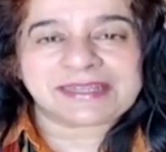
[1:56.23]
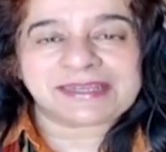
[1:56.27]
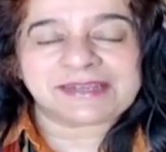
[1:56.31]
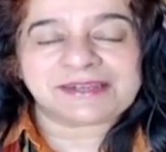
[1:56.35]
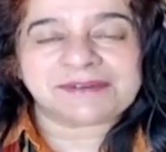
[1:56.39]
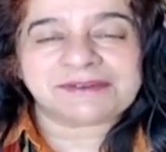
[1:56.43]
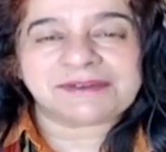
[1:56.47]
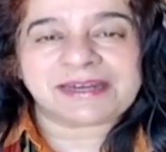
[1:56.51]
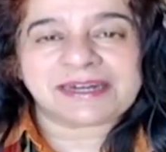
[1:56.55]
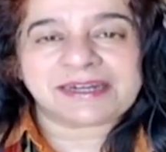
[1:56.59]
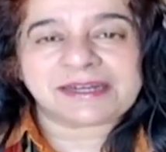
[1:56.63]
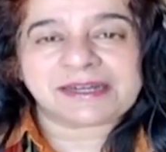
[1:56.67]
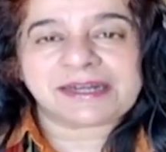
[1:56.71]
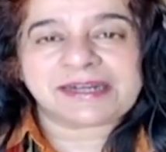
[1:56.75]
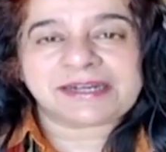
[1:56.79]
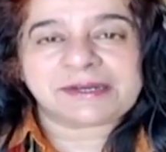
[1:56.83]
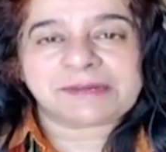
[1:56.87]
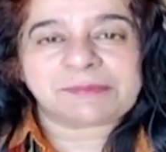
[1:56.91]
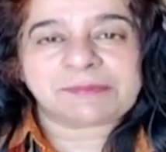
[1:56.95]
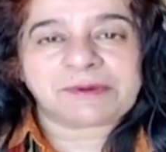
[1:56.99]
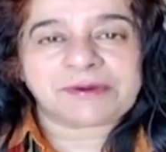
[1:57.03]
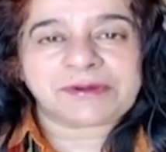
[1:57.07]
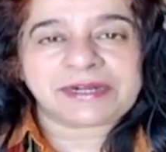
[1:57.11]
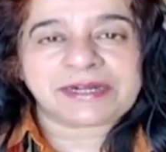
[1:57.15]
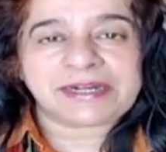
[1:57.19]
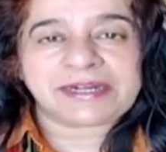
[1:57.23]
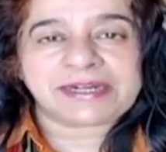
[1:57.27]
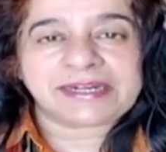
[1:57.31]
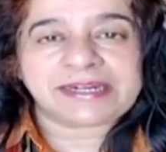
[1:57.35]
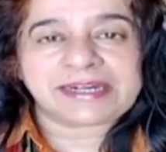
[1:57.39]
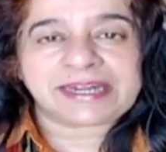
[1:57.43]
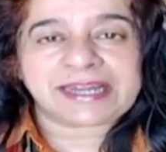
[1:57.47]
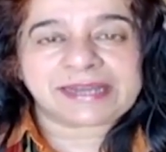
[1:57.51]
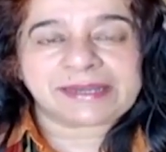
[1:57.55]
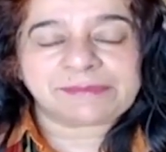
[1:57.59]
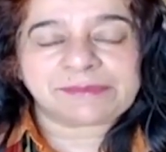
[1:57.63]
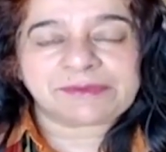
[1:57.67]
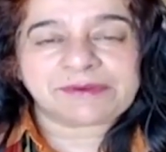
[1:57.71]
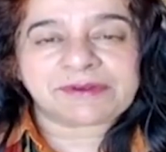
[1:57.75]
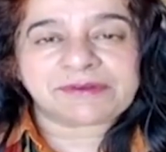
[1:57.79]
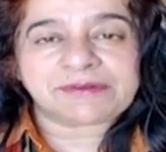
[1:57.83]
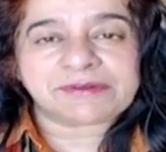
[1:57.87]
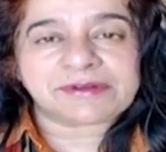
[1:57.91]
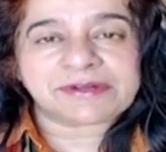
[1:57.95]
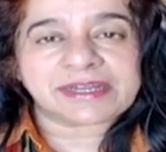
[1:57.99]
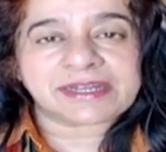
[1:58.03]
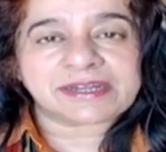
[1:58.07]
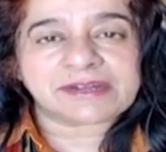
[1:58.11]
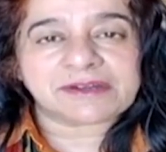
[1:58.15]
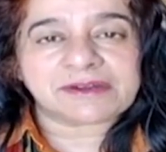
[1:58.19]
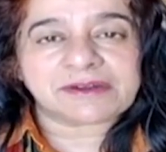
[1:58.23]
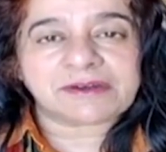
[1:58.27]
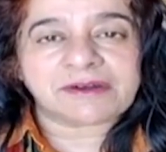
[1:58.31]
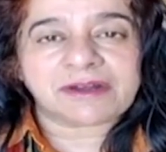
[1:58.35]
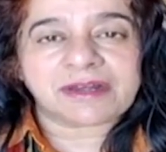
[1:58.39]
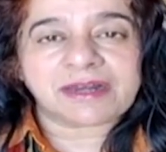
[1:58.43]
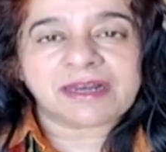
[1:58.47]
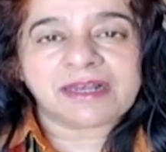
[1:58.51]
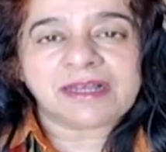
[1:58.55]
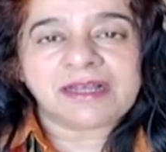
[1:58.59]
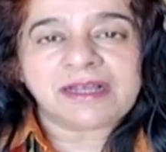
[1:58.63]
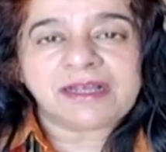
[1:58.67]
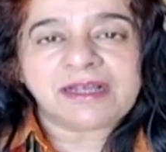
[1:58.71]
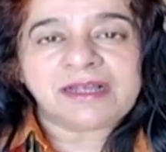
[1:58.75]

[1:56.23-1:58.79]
at a point in time, you have to take a call.